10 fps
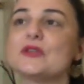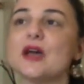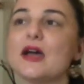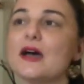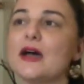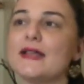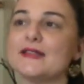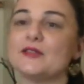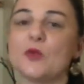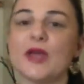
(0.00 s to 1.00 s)
uh, as a
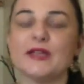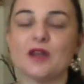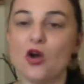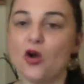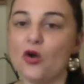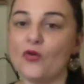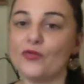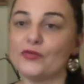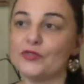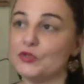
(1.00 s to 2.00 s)
way of
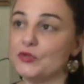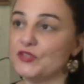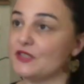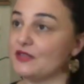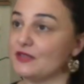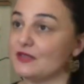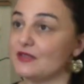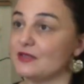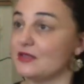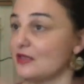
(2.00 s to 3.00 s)
using this
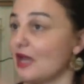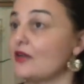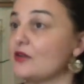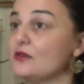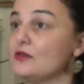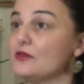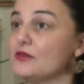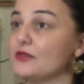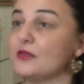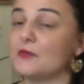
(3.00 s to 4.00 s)
the cycle,
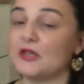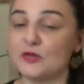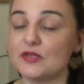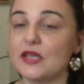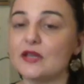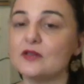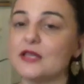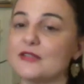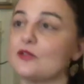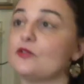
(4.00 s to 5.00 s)
the mesocycle, as
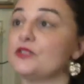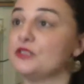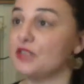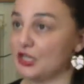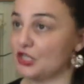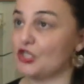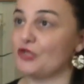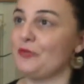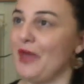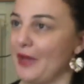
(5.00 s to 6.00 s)
an orientation
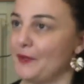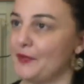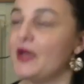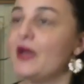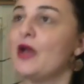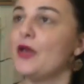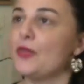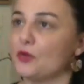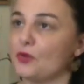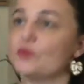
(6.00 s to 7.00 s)
map to
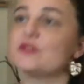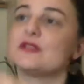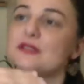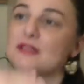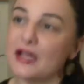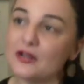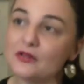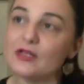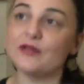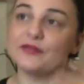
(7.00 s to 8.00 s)
go cycle
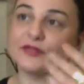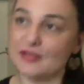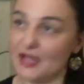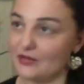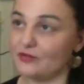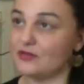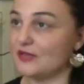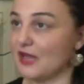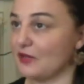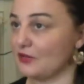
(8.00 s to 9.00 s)
after cycle,
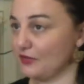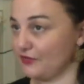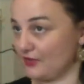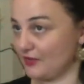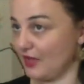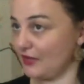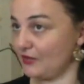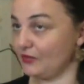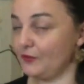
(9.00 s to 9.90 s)
cycle after cycle.